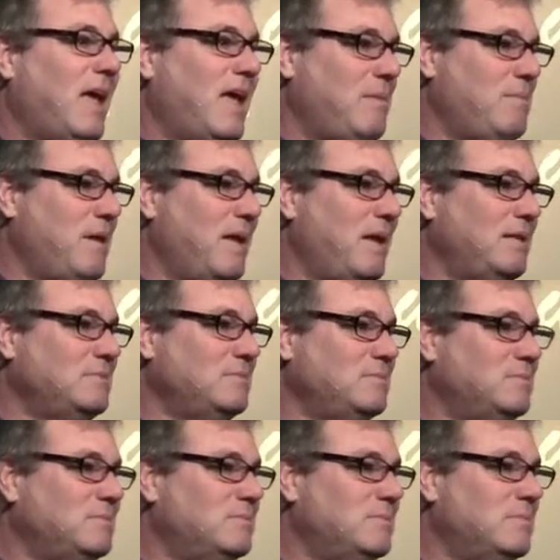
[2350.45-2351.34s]

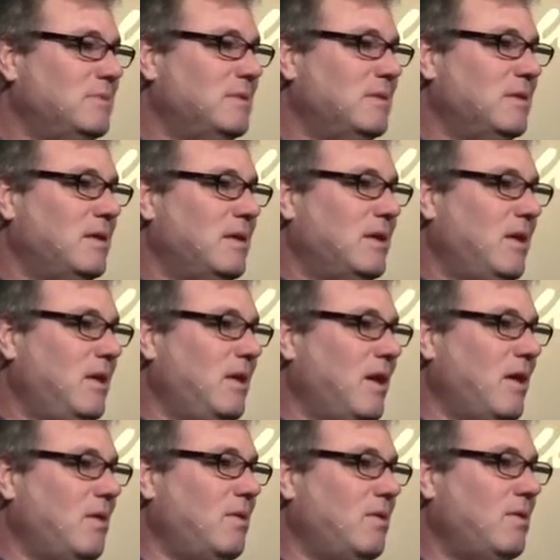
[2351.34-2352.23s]
Amen?
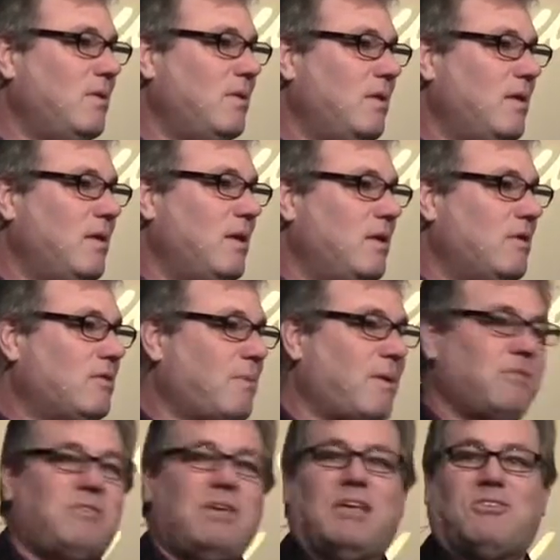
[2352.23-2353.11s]
You know,
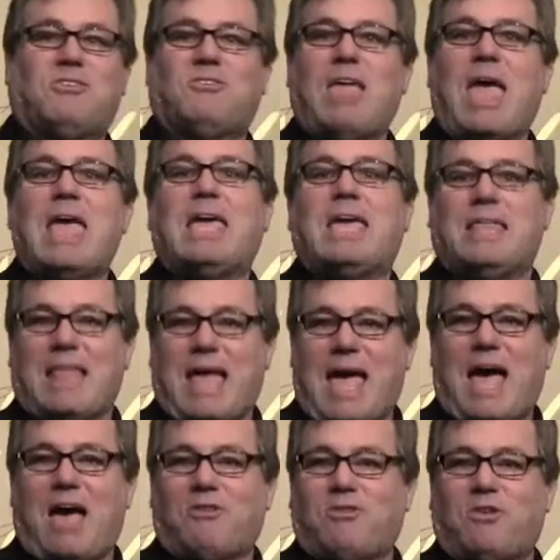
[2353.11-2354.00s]
somebody see a snake in
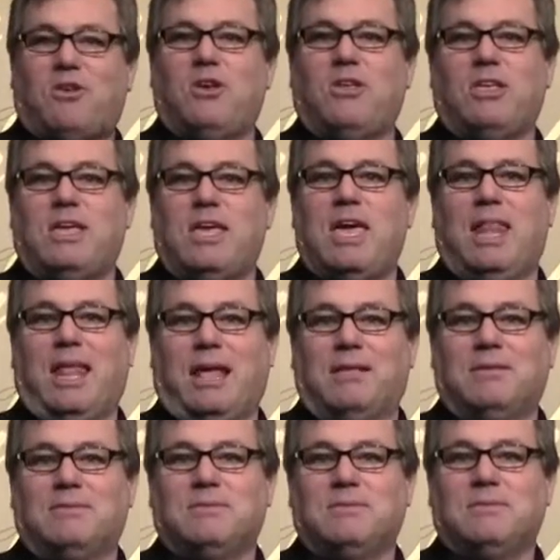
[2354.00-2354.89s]
the house I couldn't get
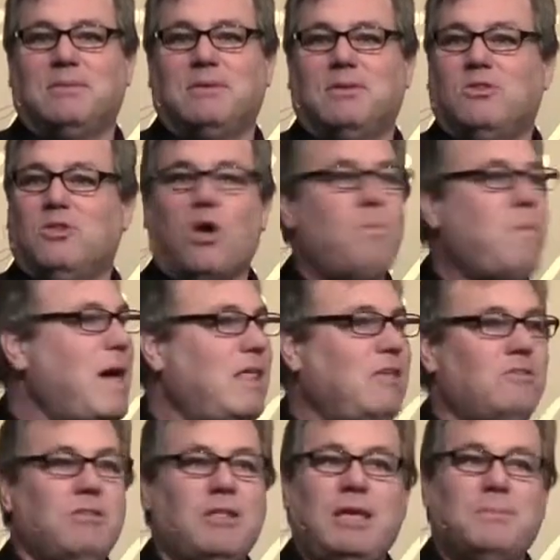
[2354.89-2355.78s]
it.
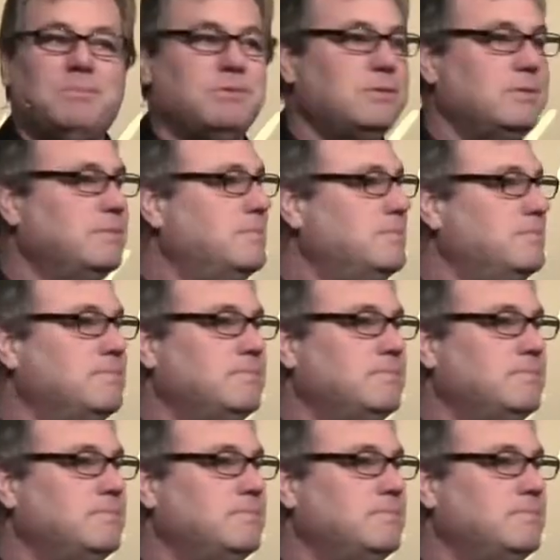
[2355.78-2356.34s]
Nobody sleeps.